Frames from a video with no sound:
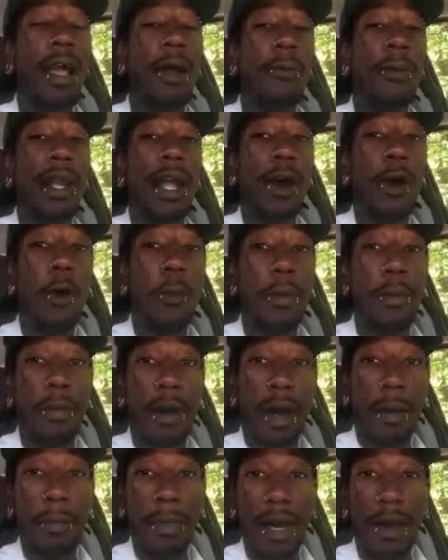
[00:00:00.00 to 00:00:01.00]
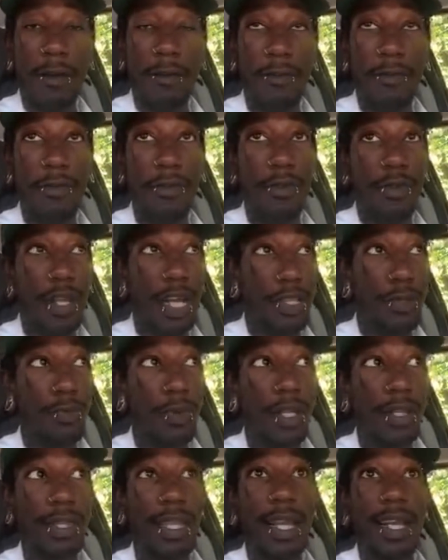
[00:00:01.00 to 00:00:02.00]
And when I open my mouth, that's
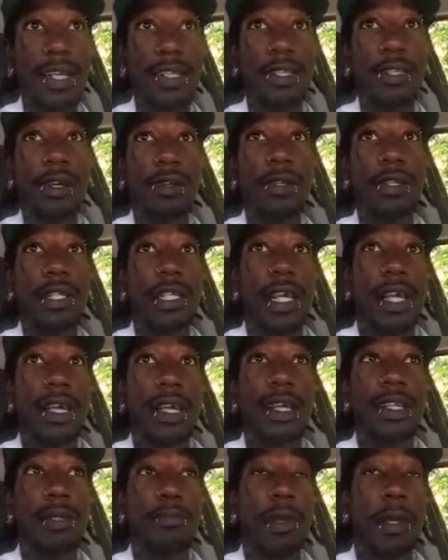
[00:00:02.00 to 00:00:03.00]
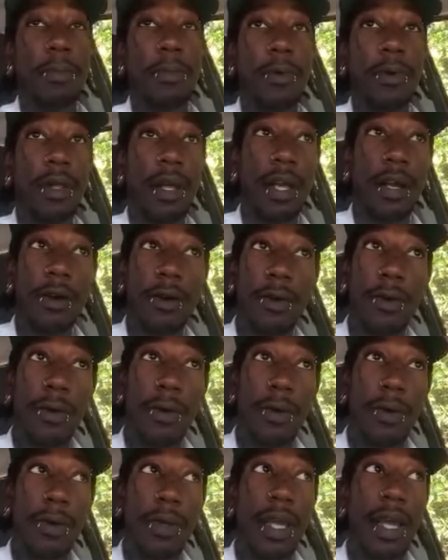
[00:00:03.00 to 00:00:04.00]
when things start to change. People are like,
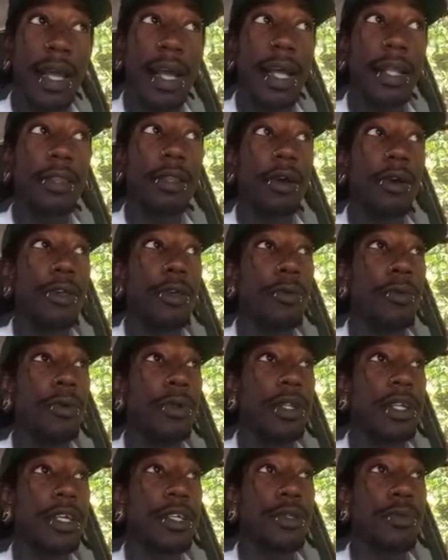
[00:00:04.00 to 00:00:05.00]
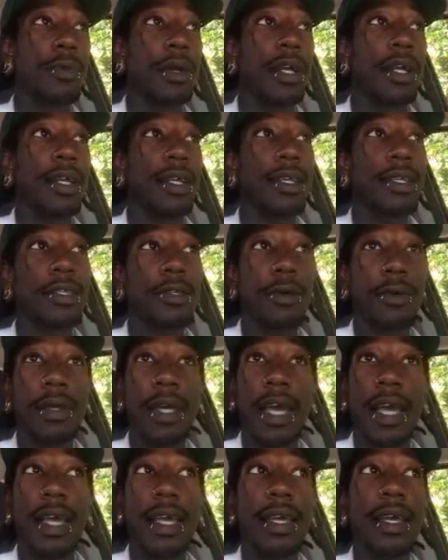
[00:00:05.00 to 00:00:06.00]
oh, okay, I thought you were this way. It's
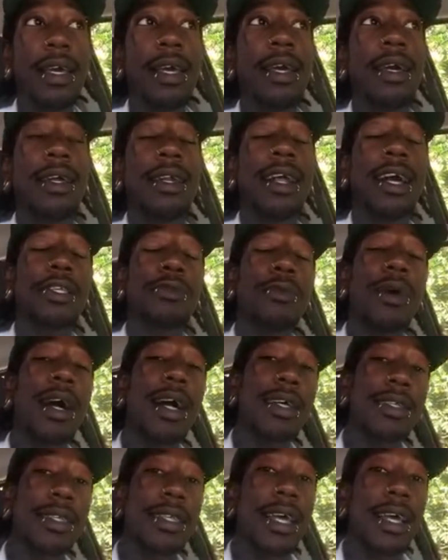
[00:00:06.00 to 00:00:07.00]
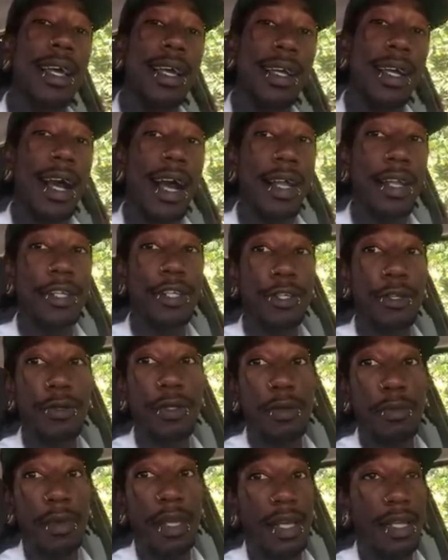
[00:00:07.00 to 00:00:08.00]
okay. That's why I said God is
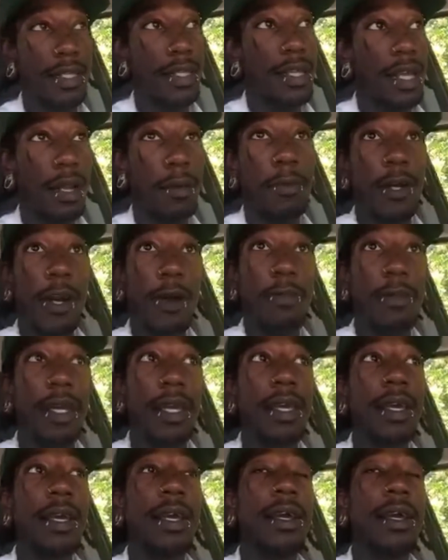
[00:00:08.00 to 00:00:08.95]
using me. It's not about me.